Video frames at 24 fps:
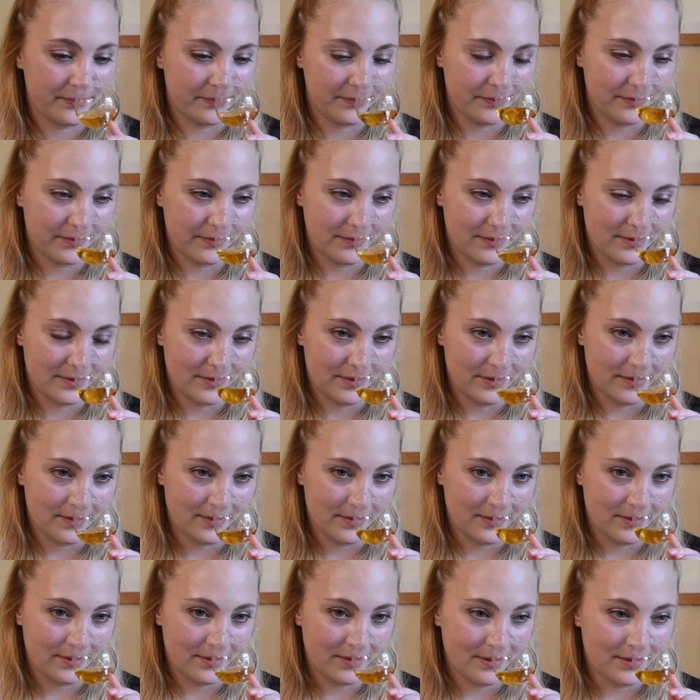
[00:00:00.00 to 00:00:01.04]

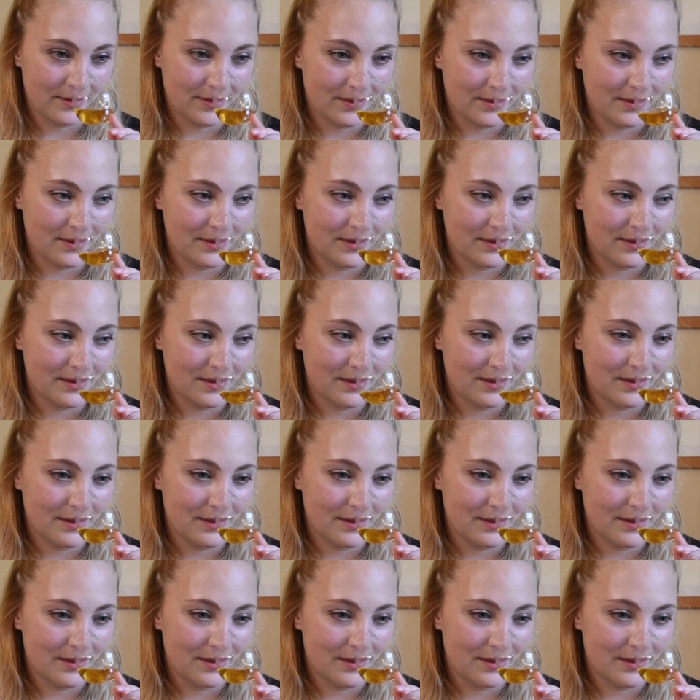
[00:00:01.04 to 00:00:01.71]
No one is speaking in this clip.